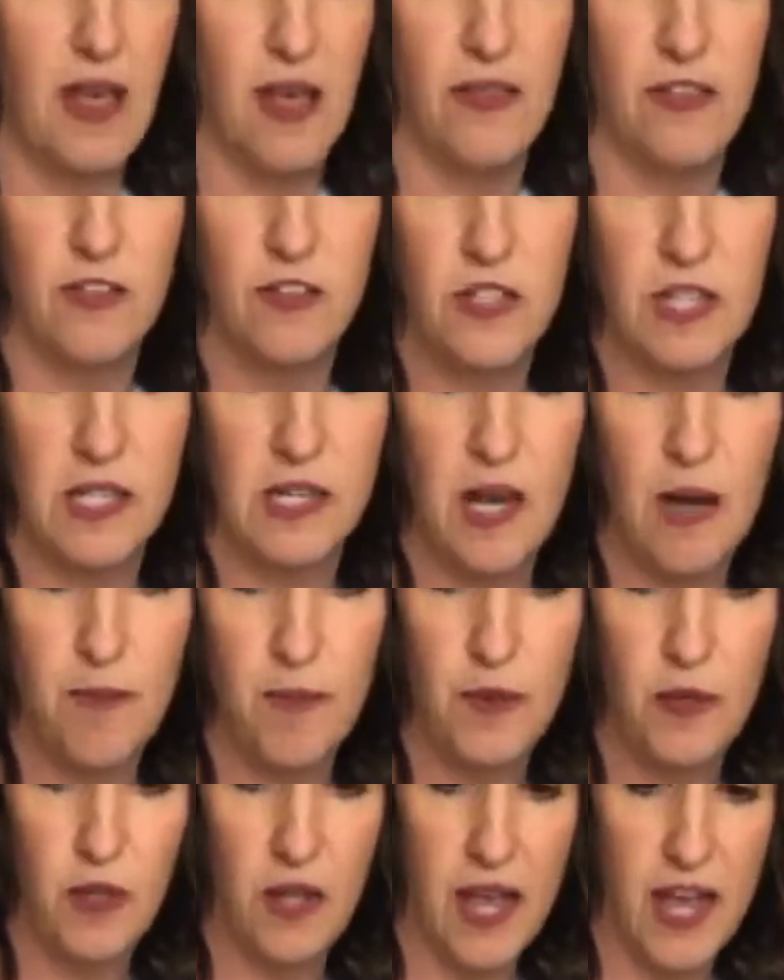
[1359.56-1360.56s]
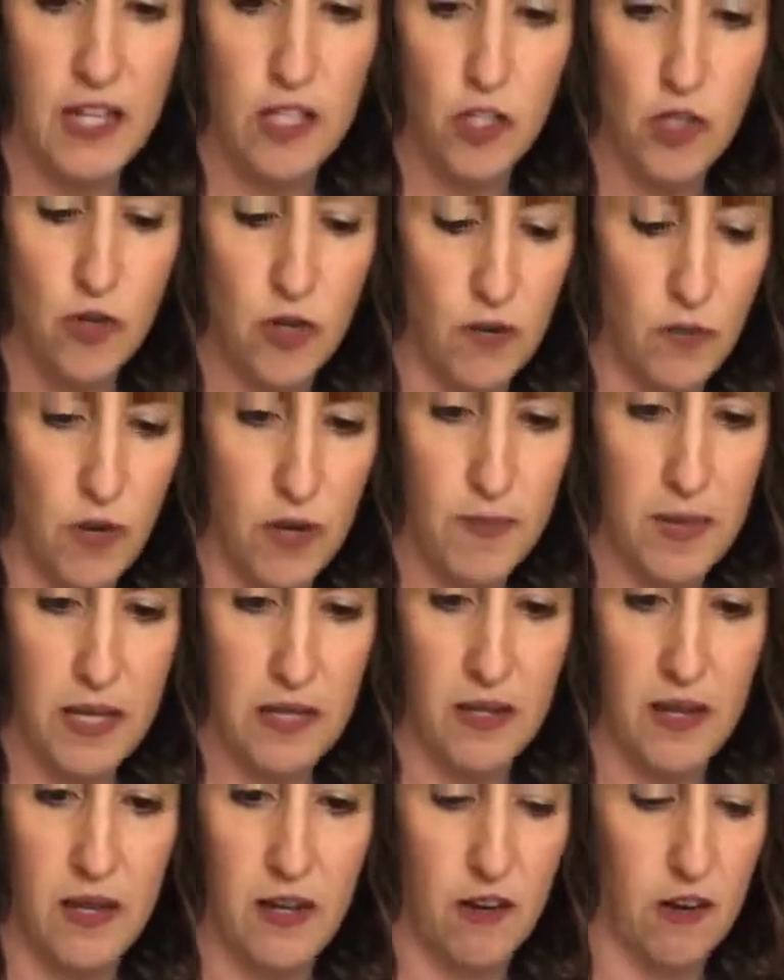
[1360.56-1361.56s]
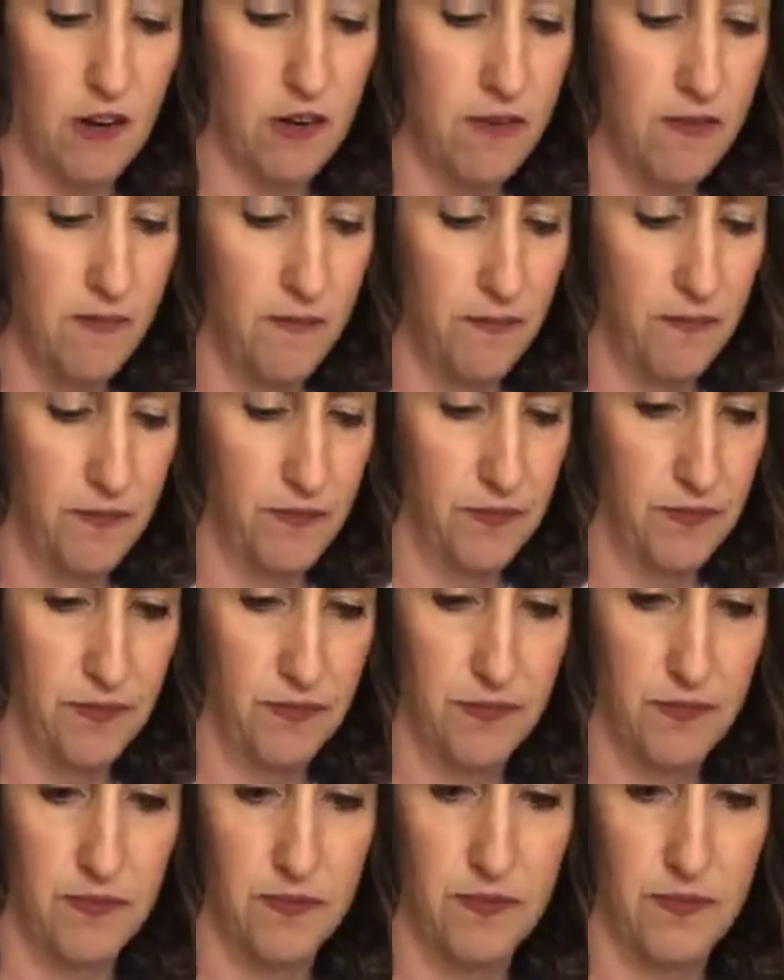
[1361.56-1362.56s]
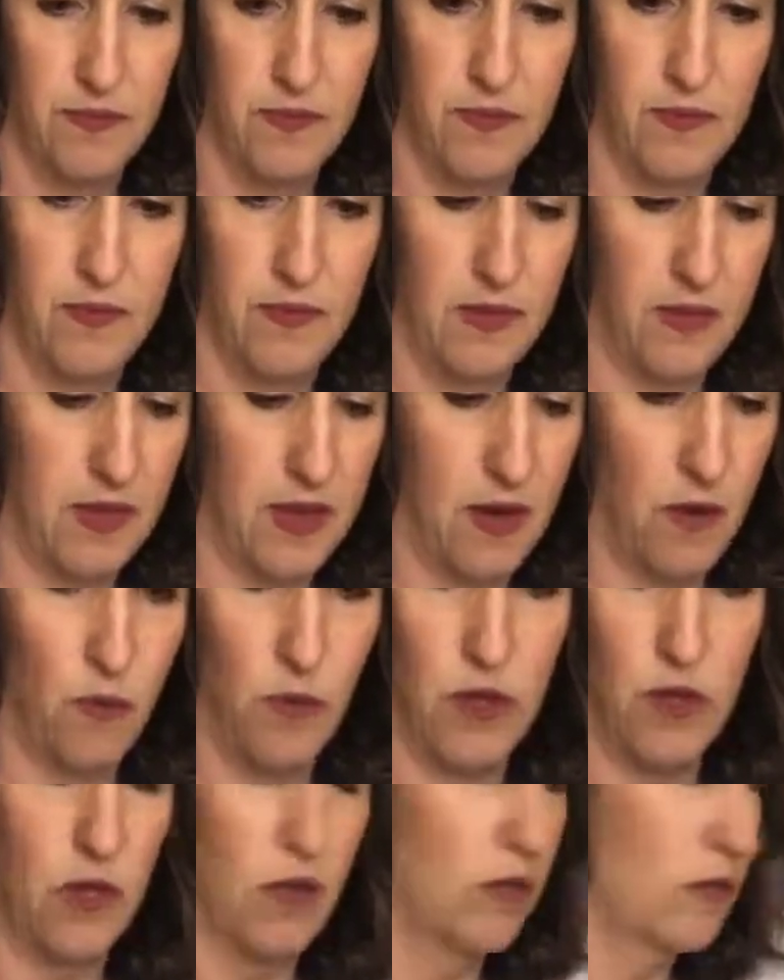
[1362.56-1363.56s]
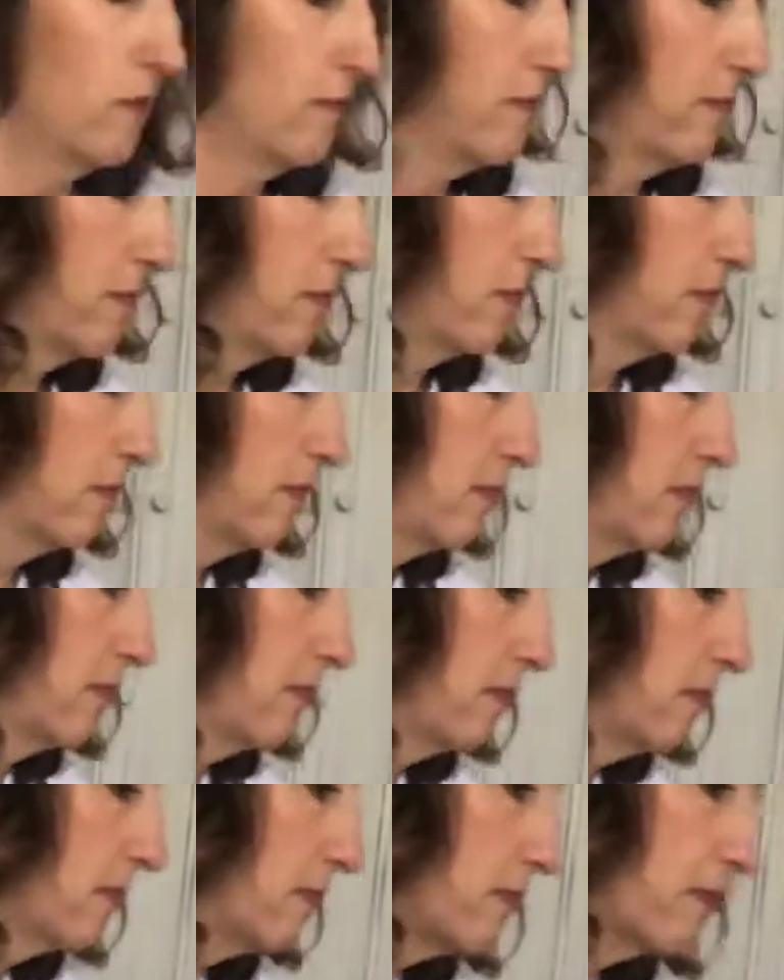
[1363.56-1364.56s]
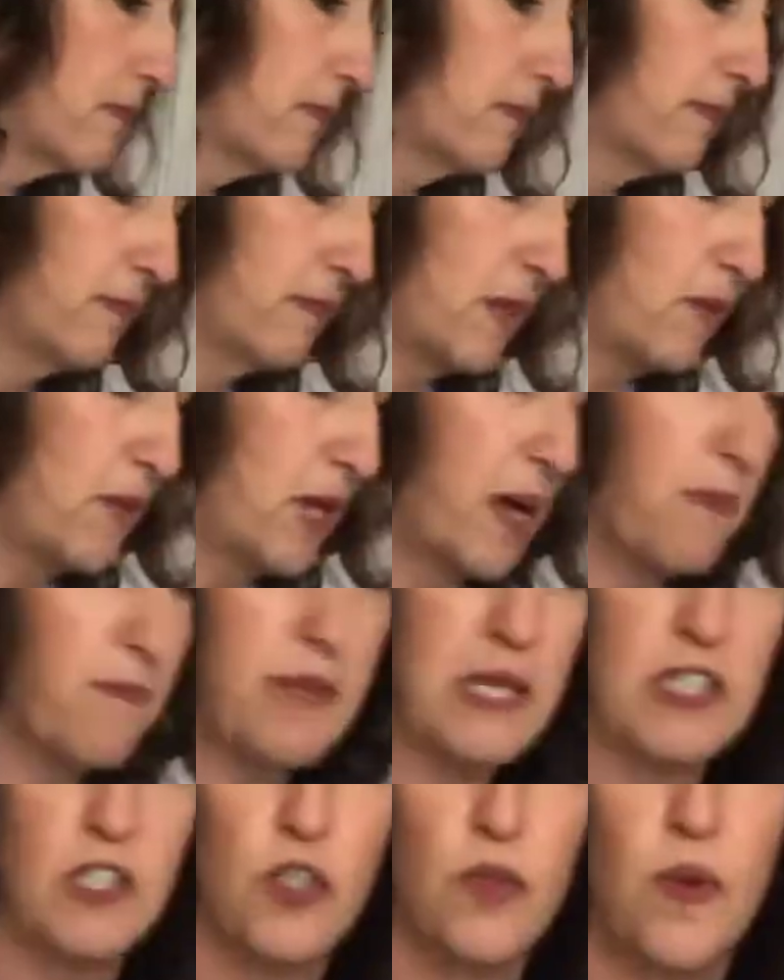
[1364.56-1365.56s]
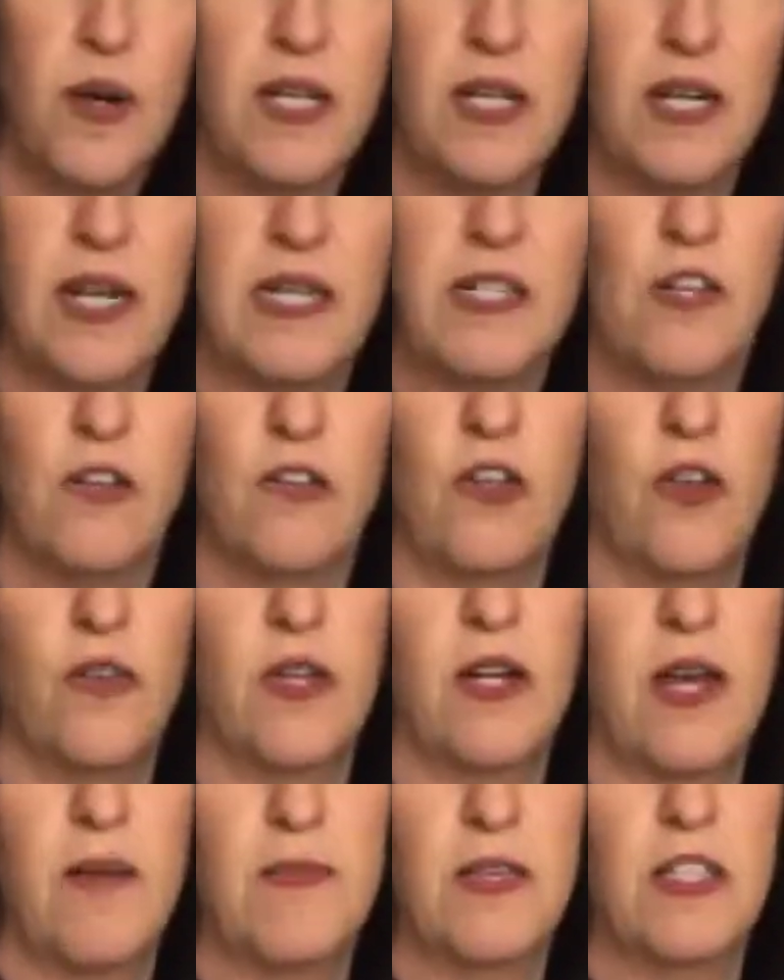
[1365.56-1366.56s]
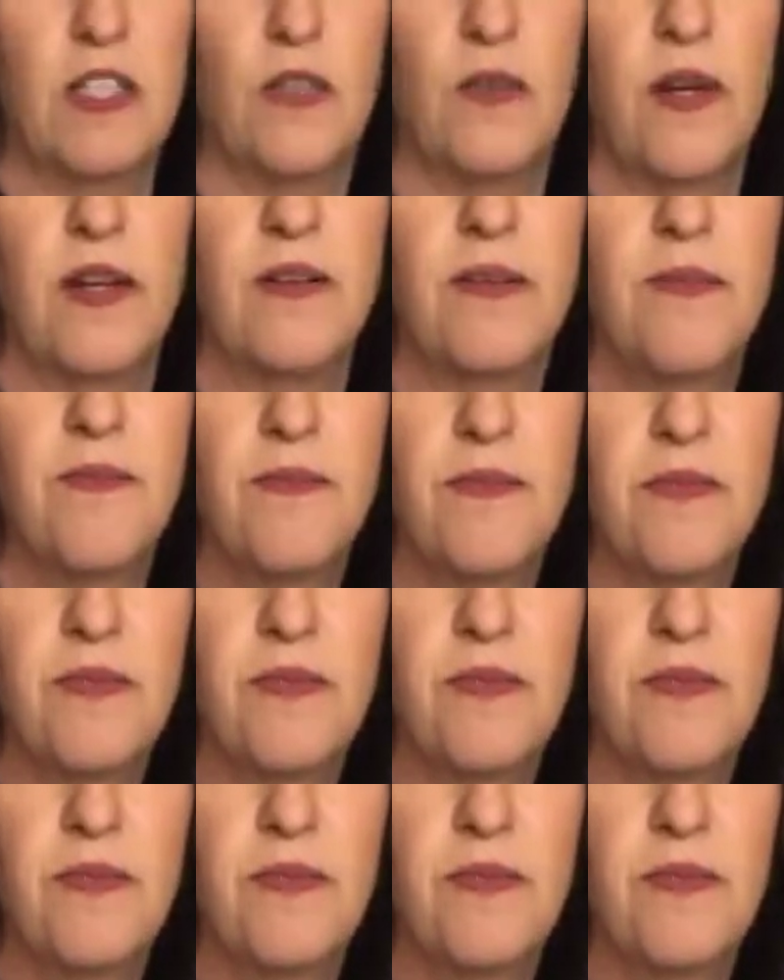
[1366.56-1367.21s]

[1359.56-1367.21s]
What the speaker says: And there's a couple extra ribbon here that will, maybe I missed one and I don't know that I missed one.